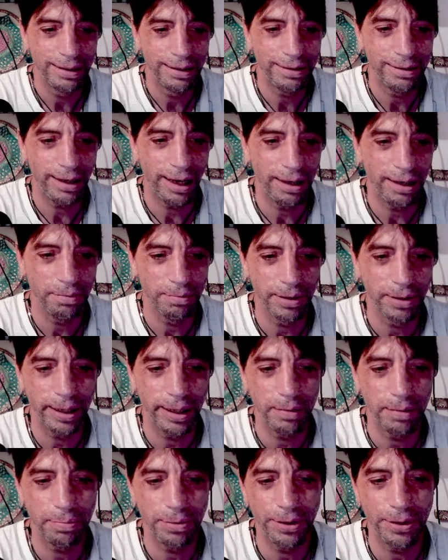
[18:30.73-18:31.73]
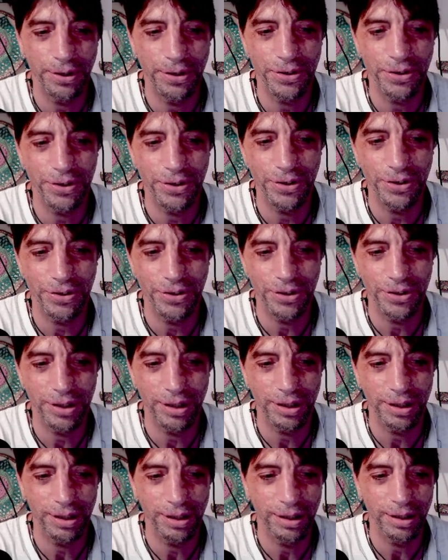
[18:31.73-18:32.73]
Then what happened is, is uh,
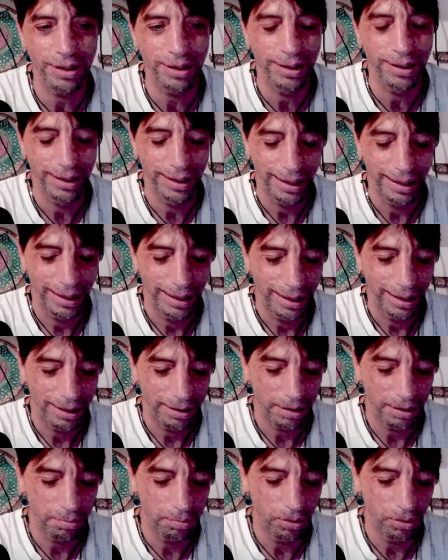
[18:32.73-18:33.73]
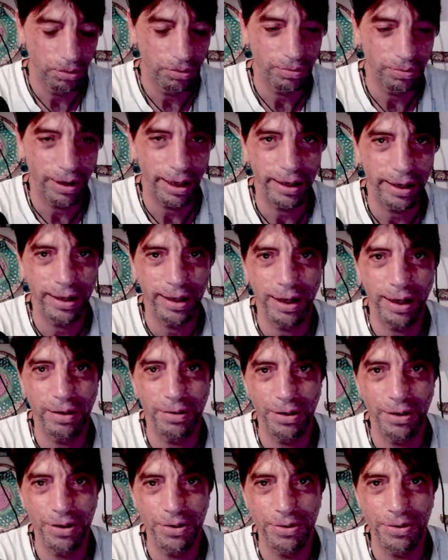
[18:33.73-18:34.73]
the moon right now
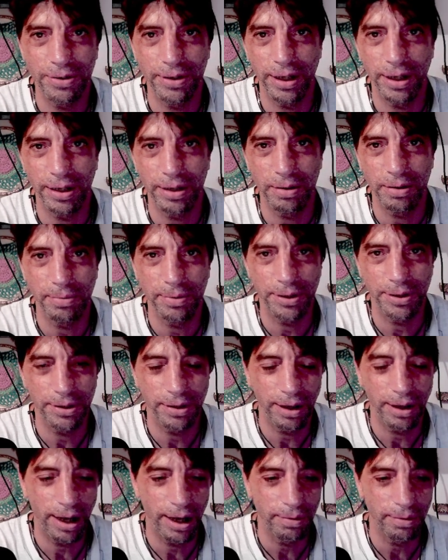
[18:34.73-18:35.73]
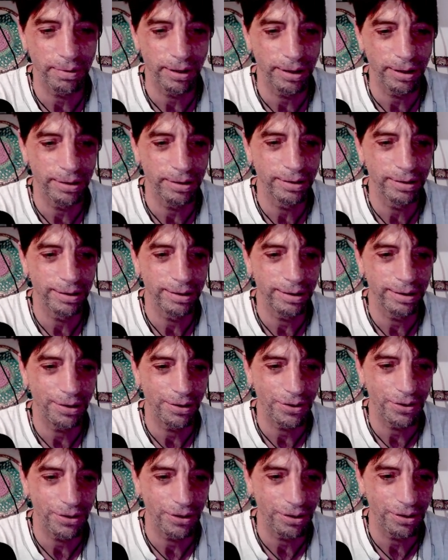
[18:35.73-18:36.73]
is together with Chiron. There
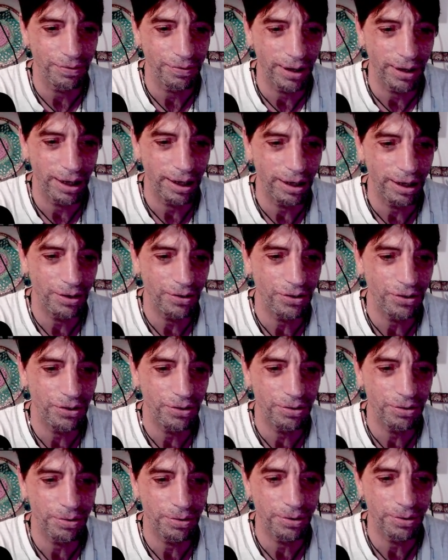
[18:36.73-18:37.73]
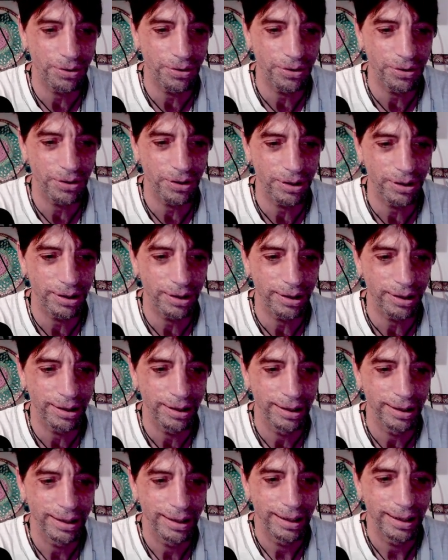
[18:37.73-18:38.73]
is a divine energy towards
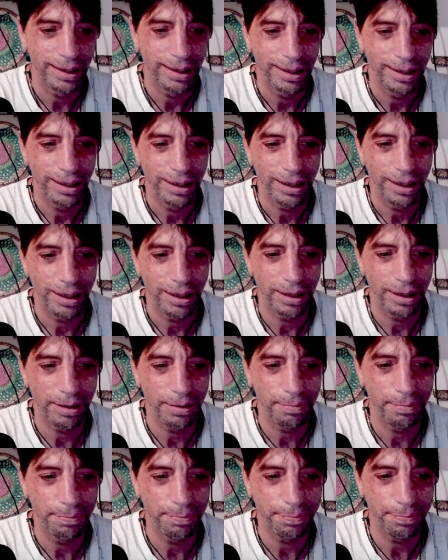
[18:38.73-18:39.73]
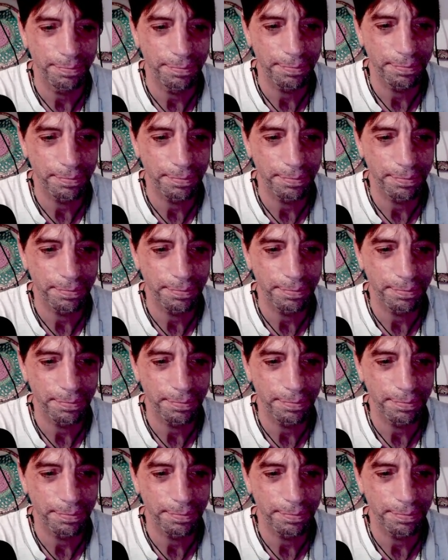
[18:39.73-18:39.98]
uh, um,